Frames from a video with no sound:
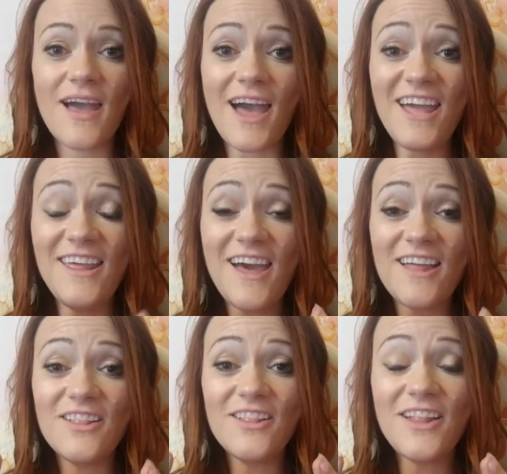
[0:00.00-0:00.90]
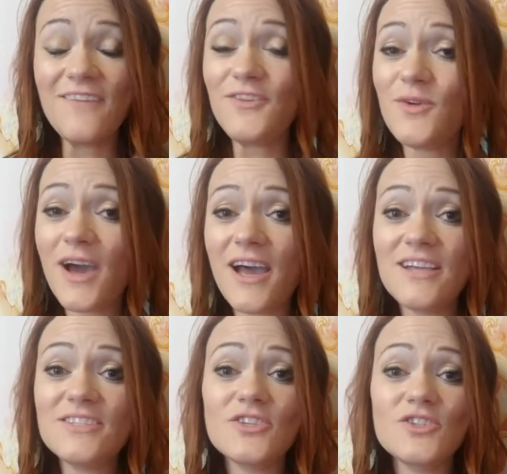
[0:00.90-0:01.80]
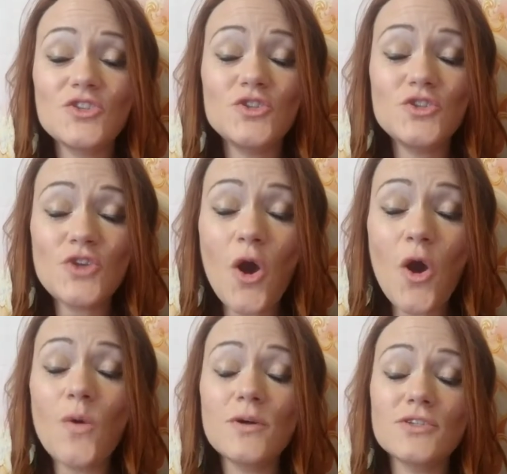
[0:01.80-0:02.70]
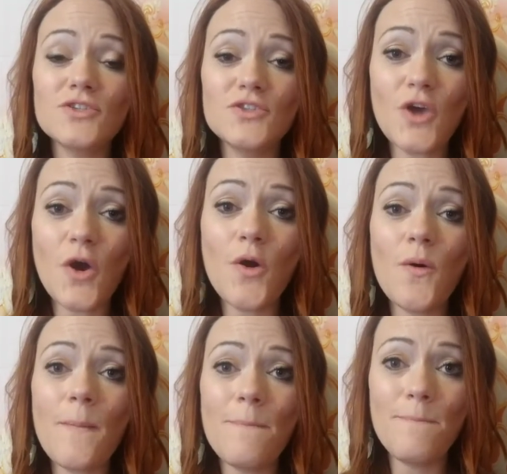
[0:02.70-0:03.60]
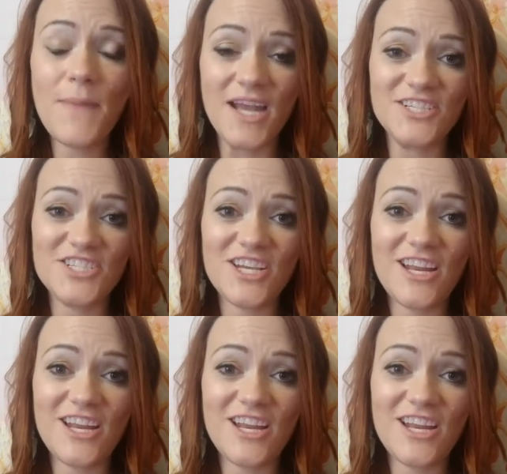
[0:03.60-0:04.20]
I love you guys so, so much.